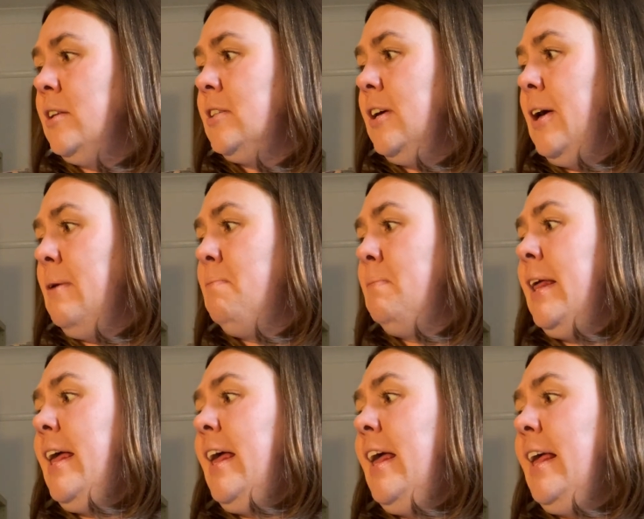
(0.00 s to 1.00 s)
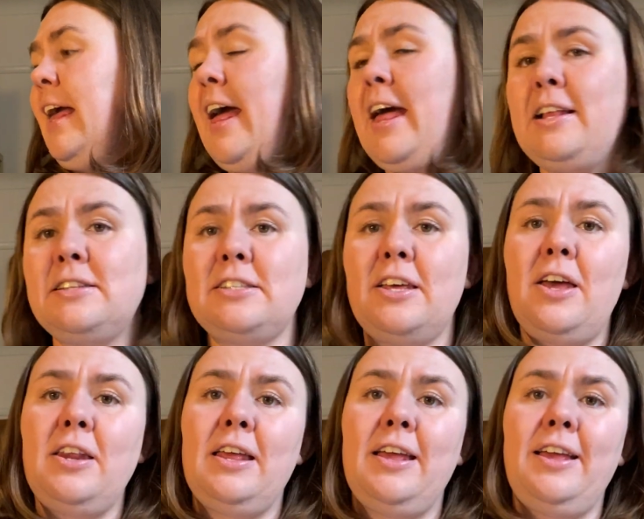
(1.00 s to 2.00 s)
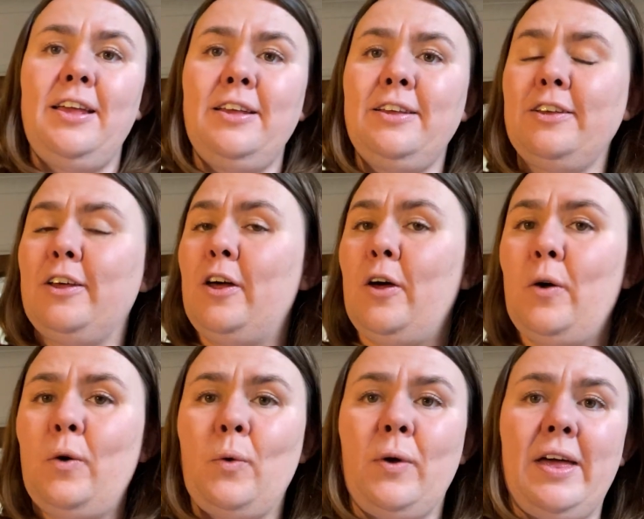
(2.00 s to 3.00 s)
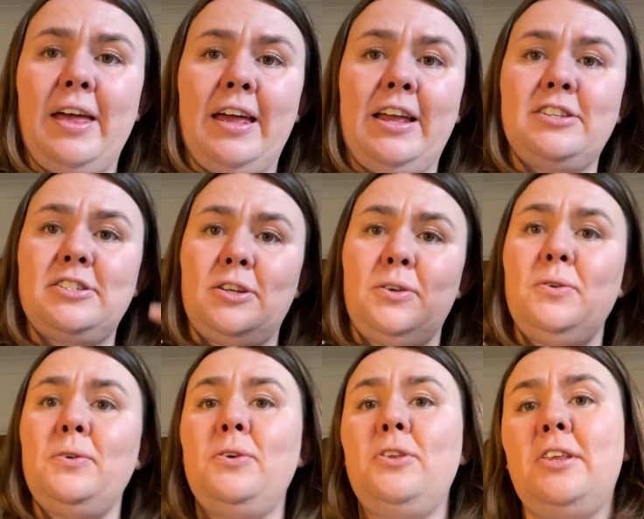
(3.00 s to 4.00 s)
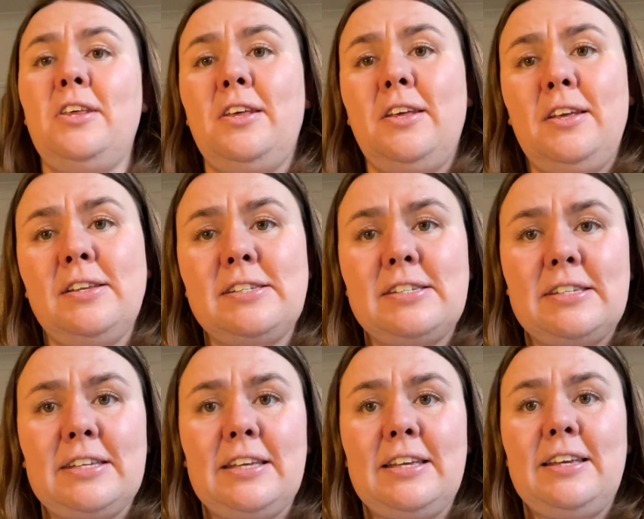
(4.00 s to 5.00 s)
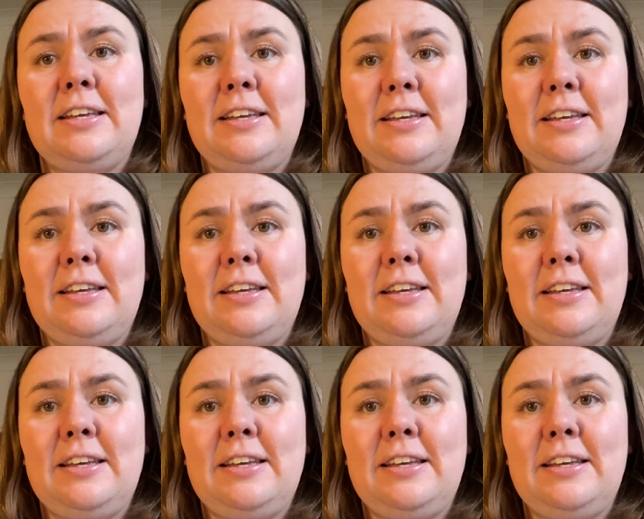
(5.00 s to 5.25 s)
tumbling and turning away to the sea.